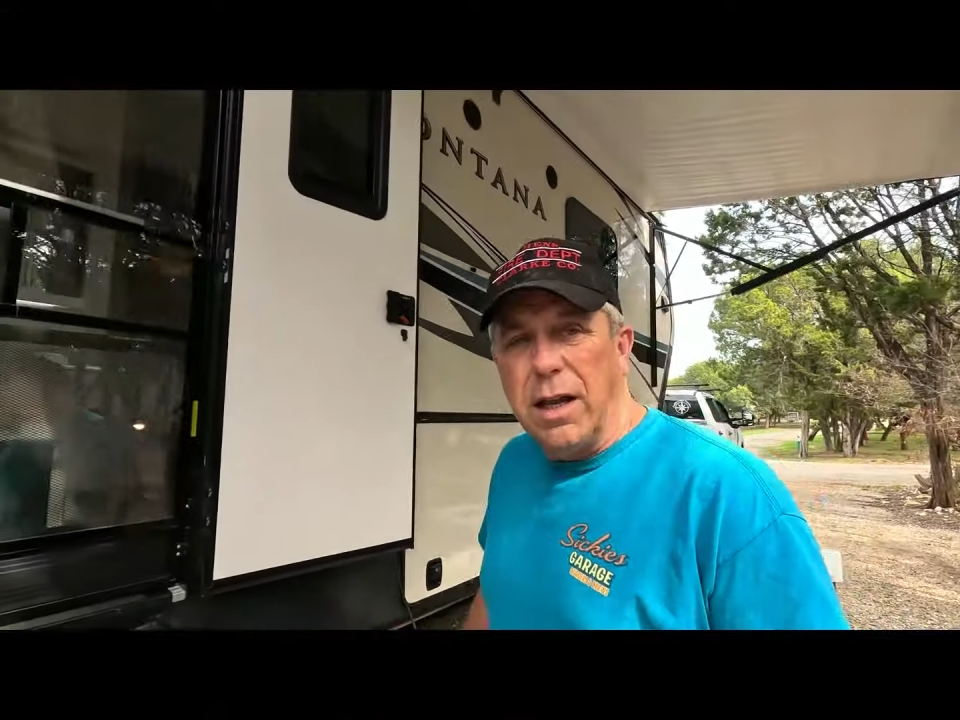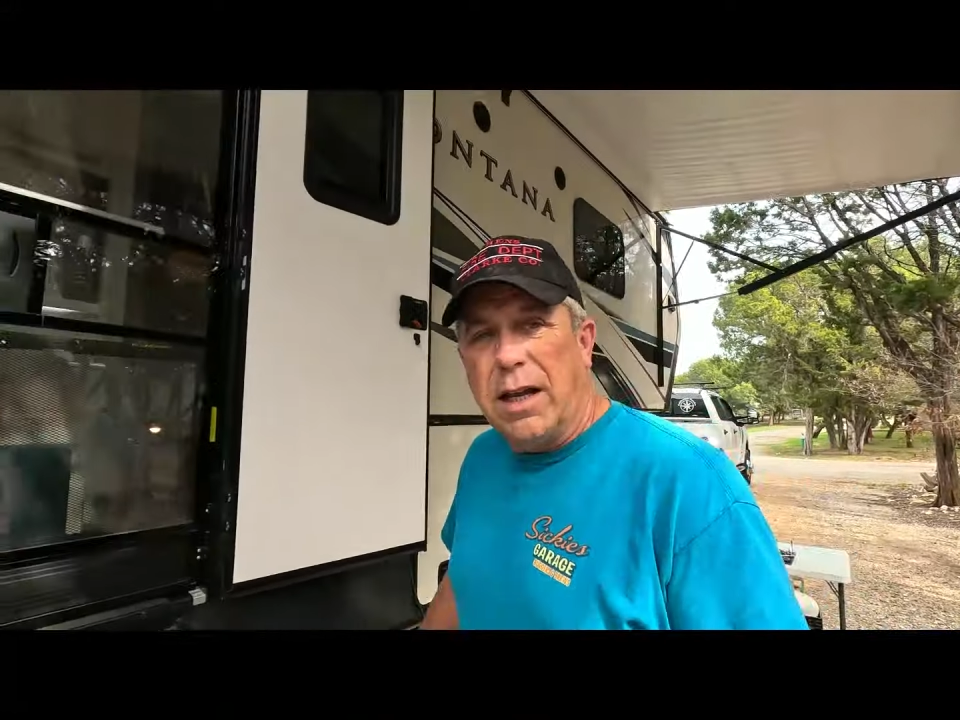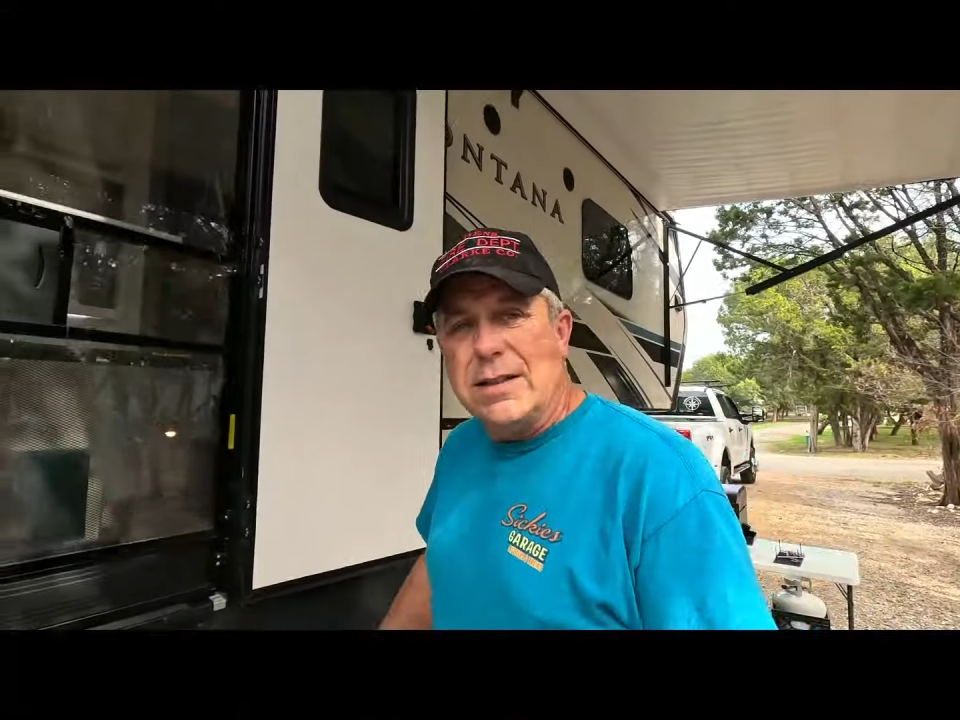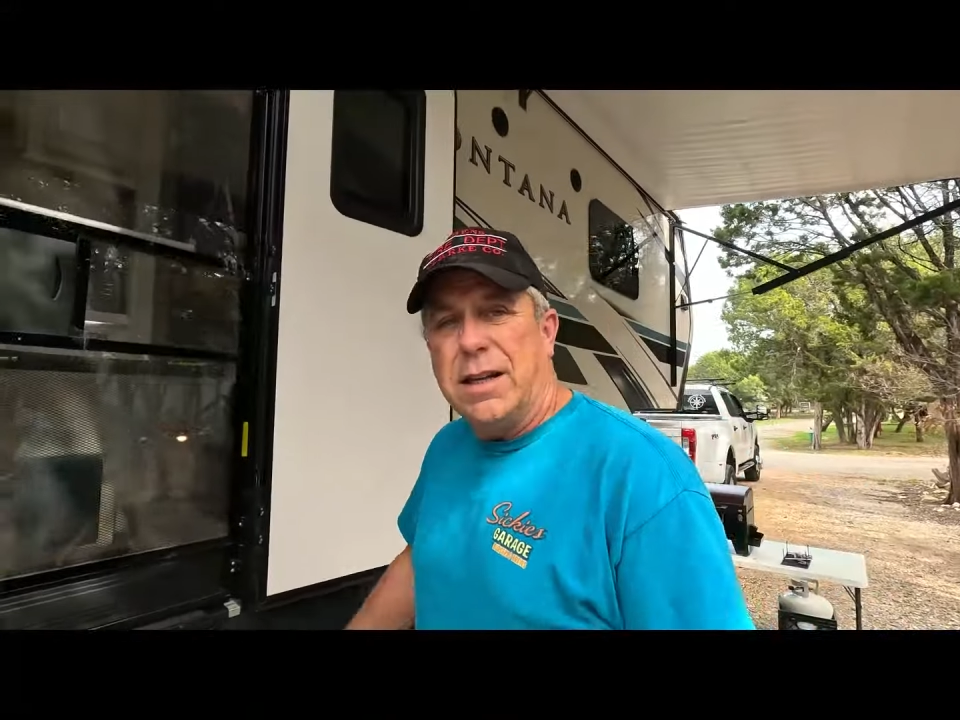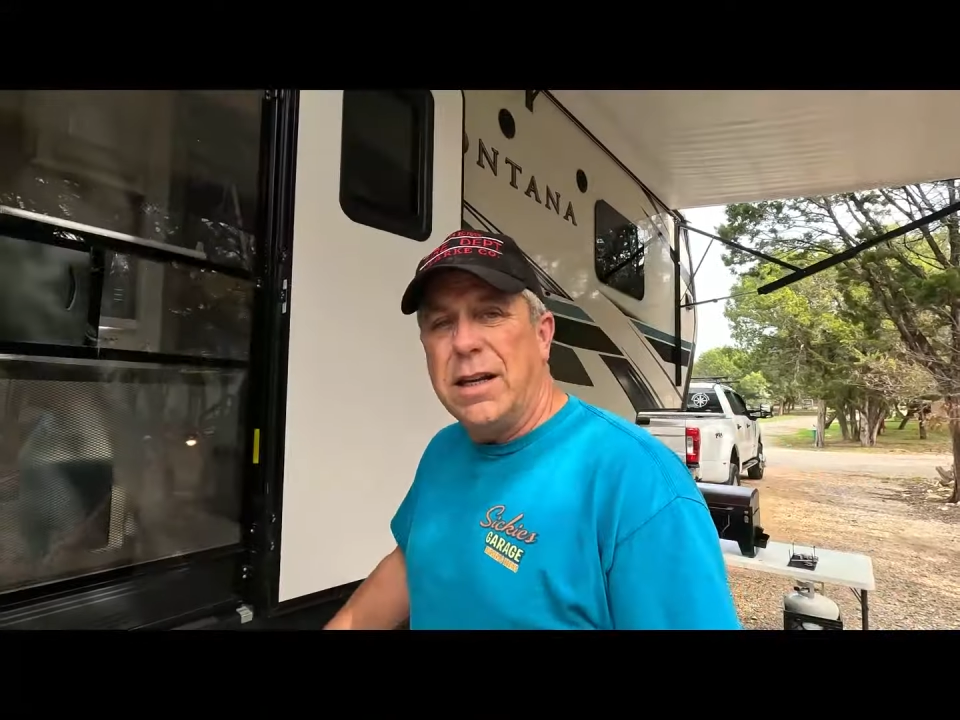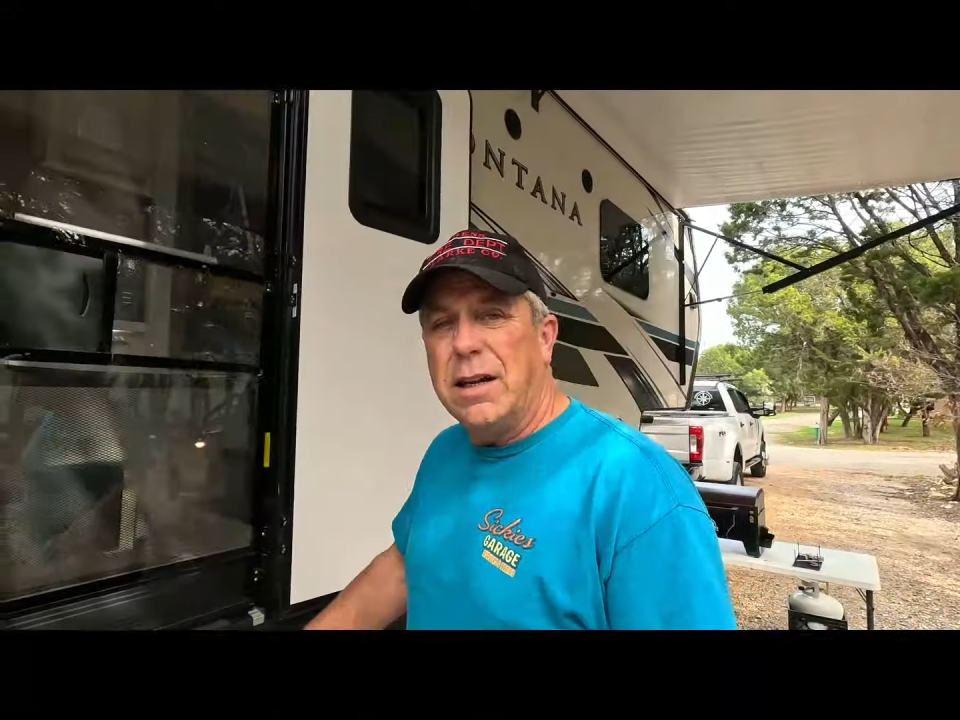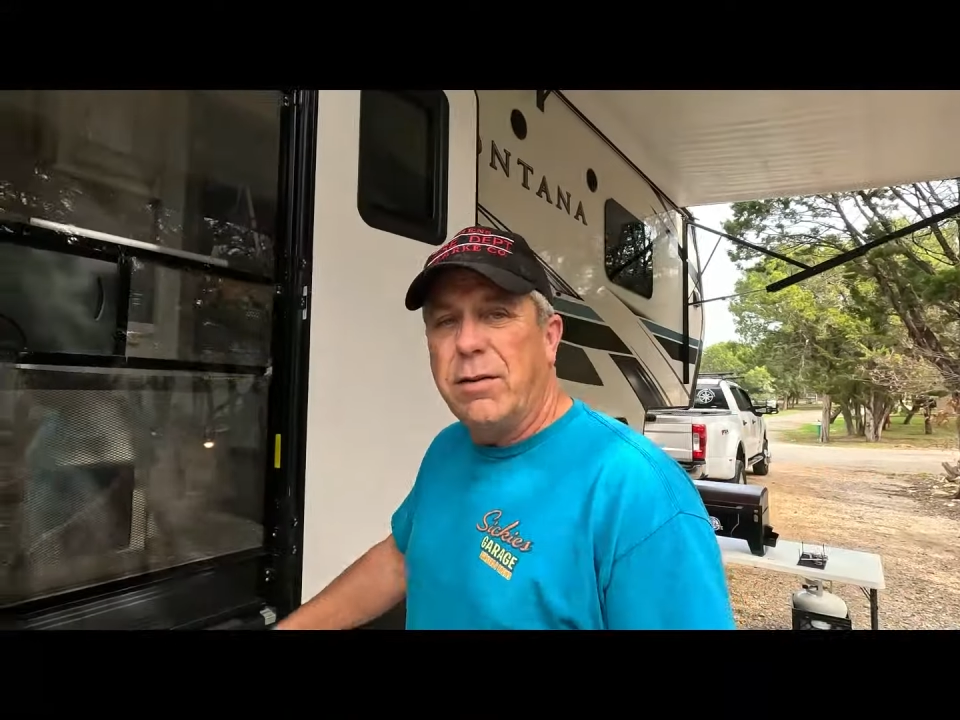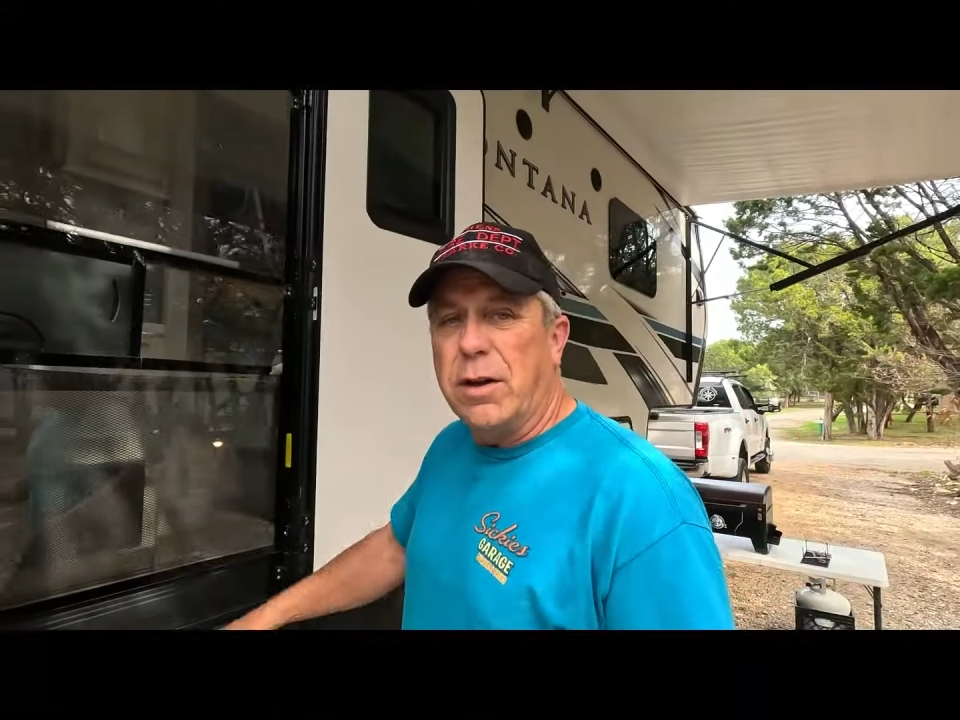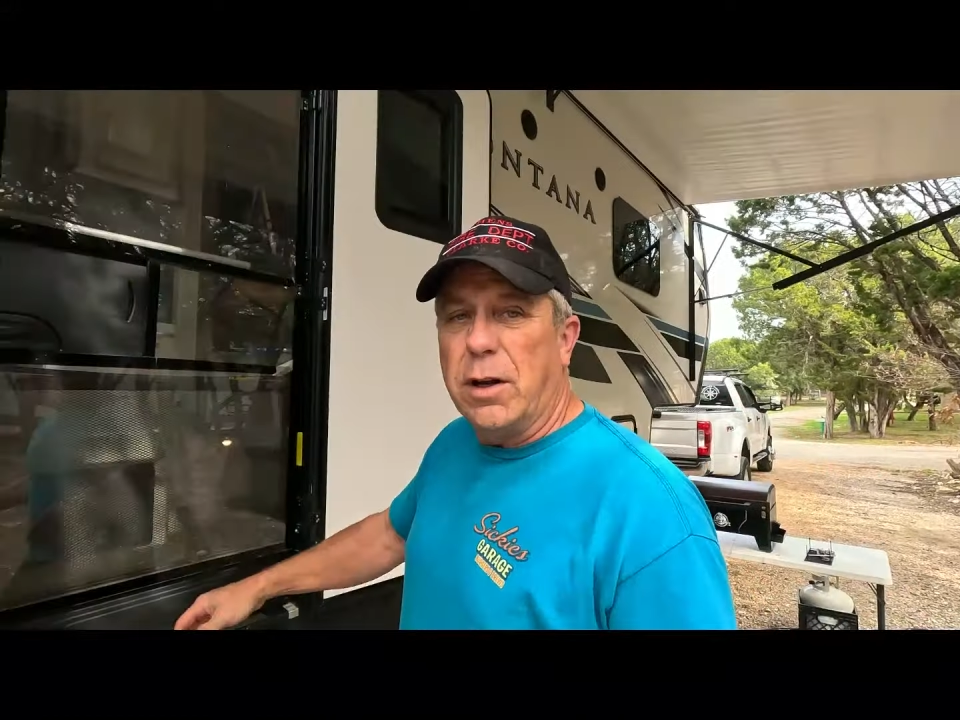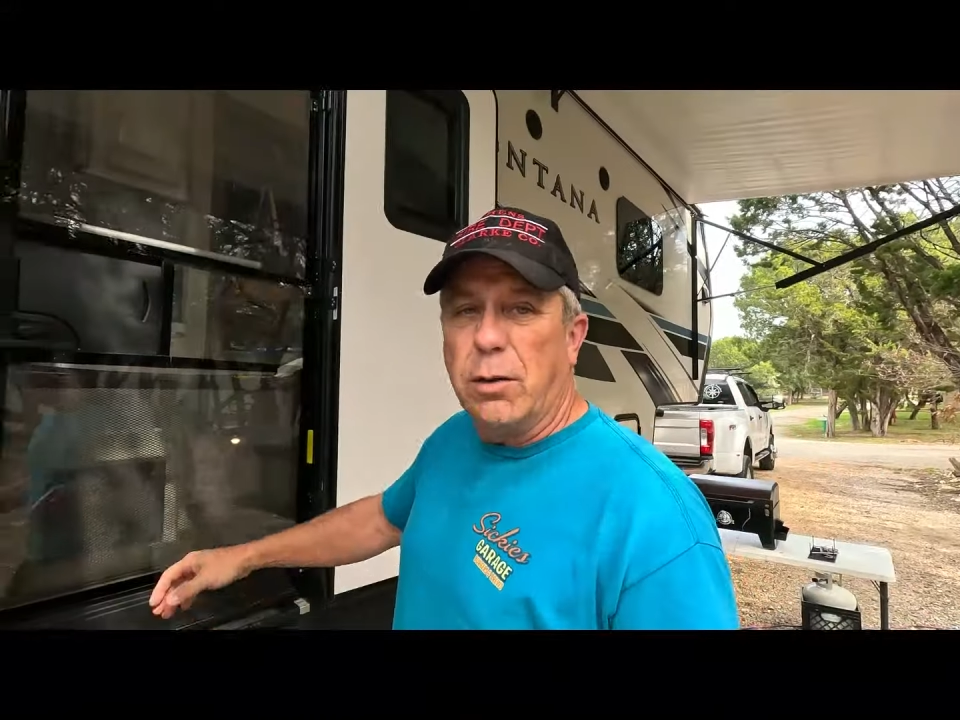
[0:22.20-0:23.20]
as any of
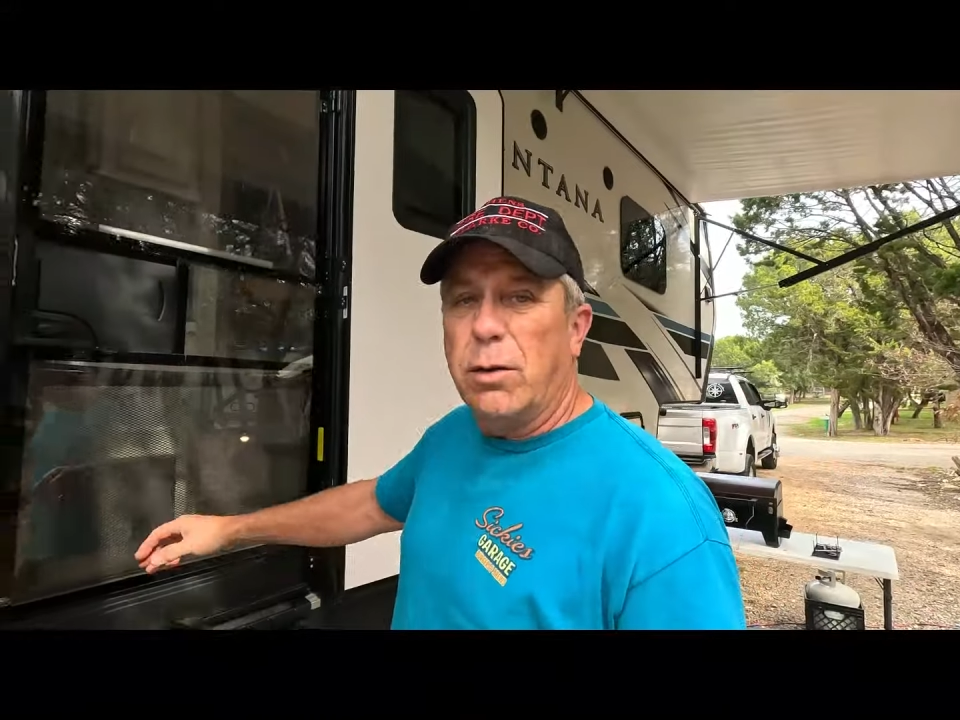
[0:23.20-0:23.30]
you know,